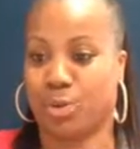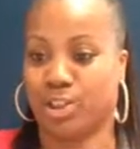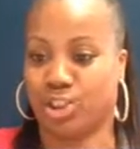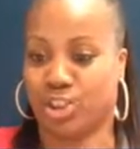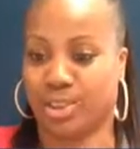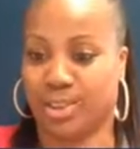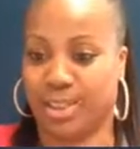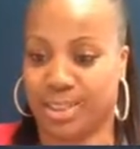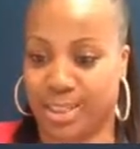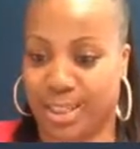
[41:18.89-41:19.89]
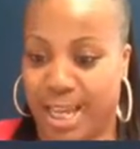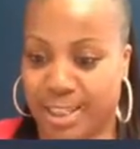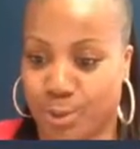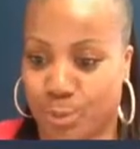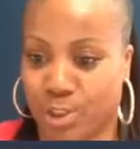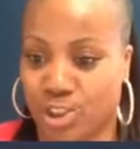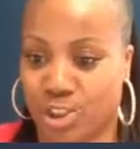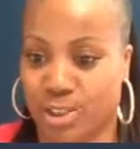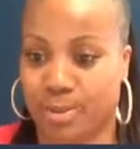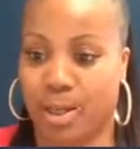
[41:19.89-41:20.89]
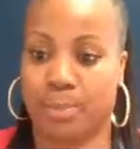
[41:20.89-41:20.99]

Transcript: question is the last question.